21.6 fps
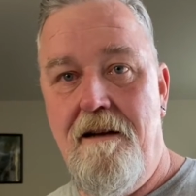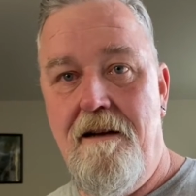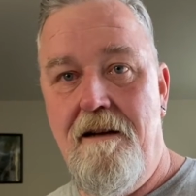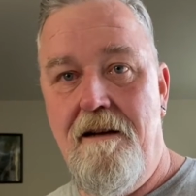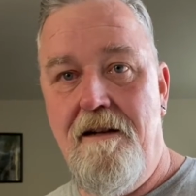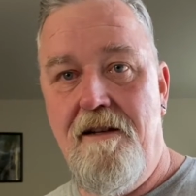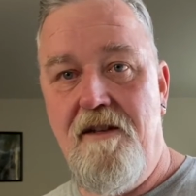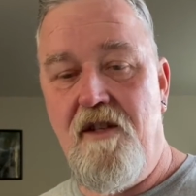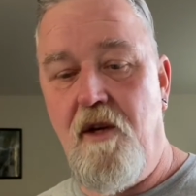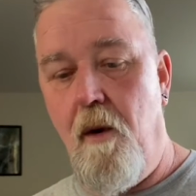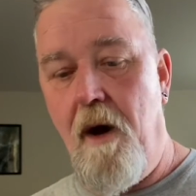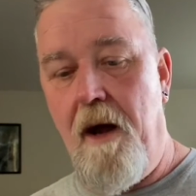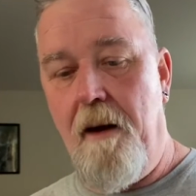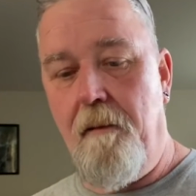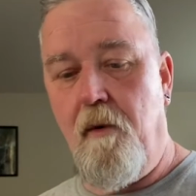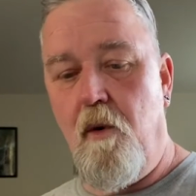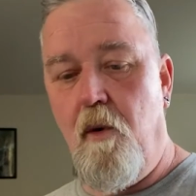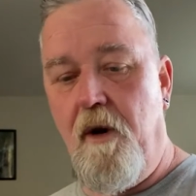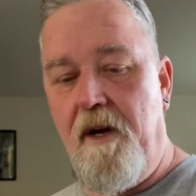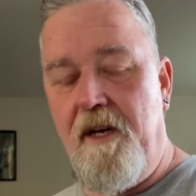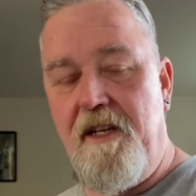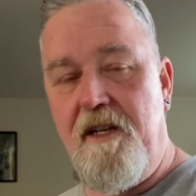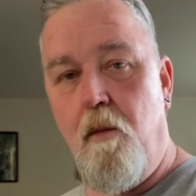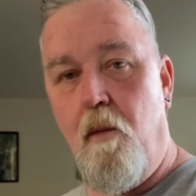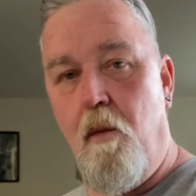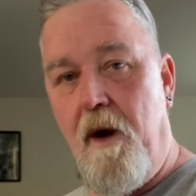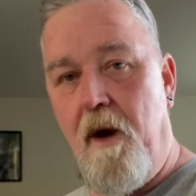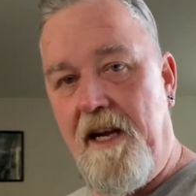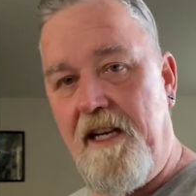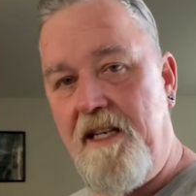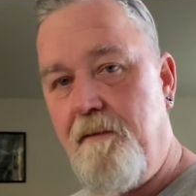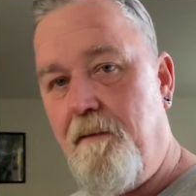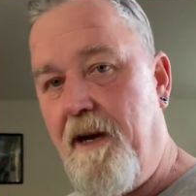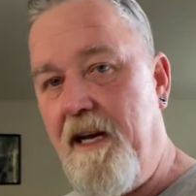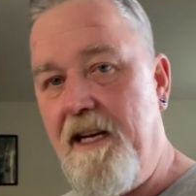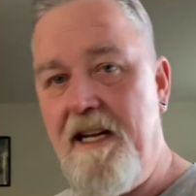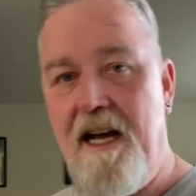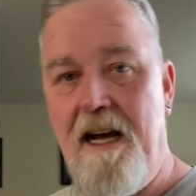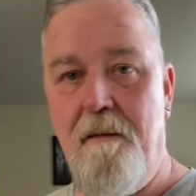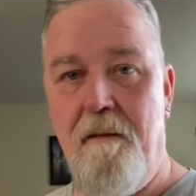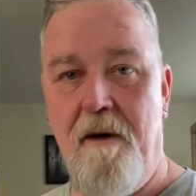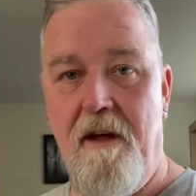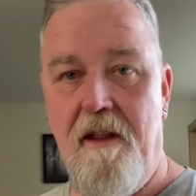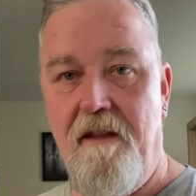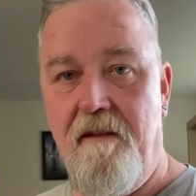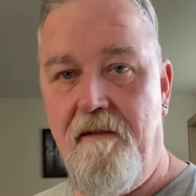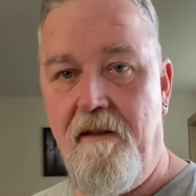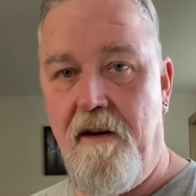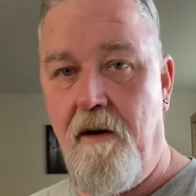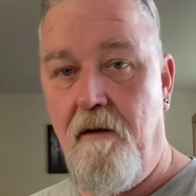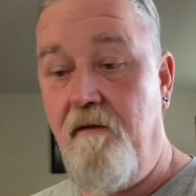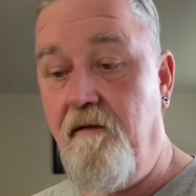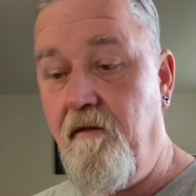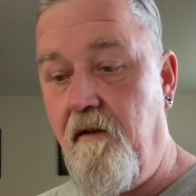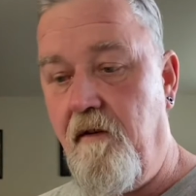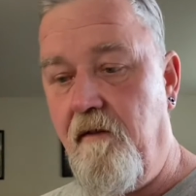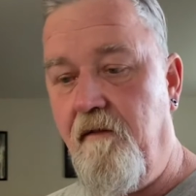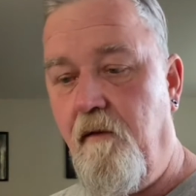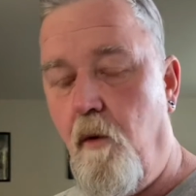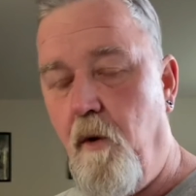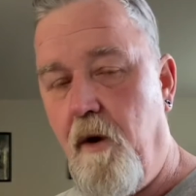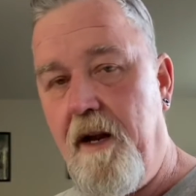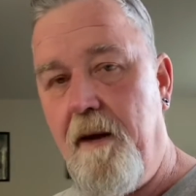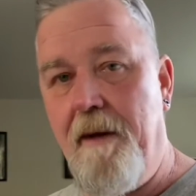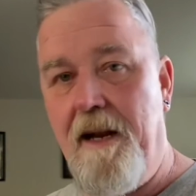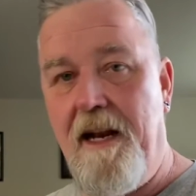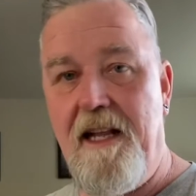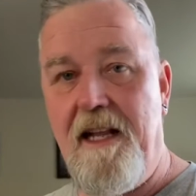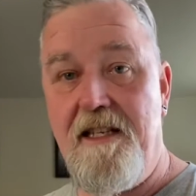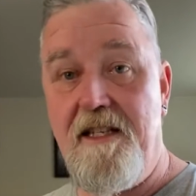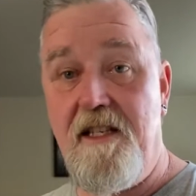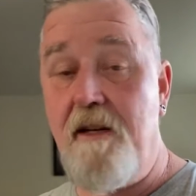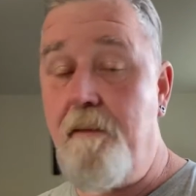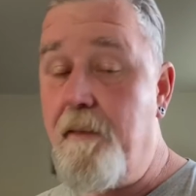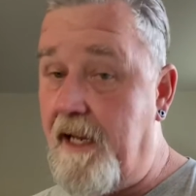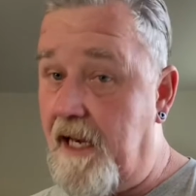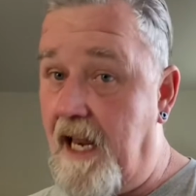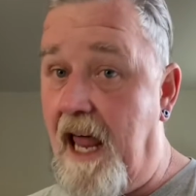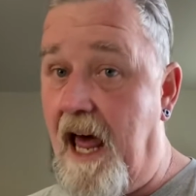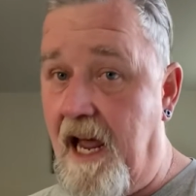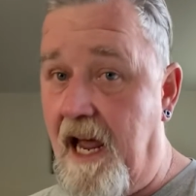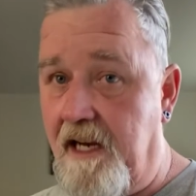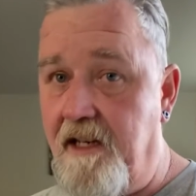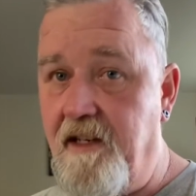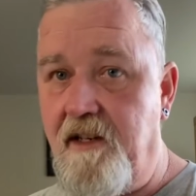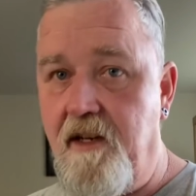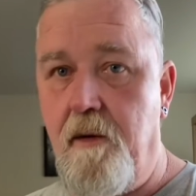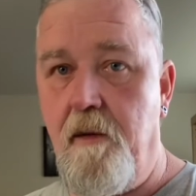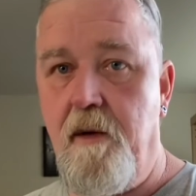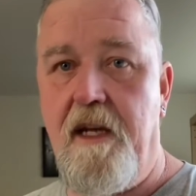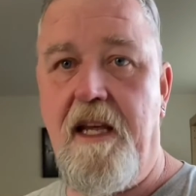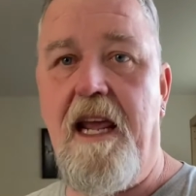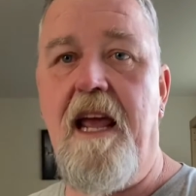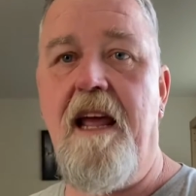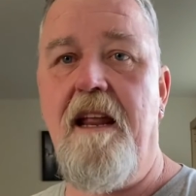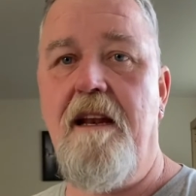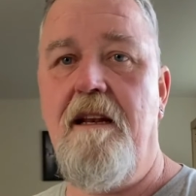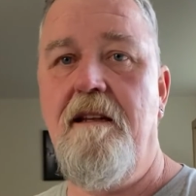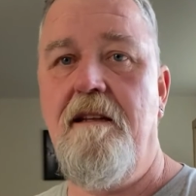So I'm going to waste my time on the phone for 40 minutes to be lied to again.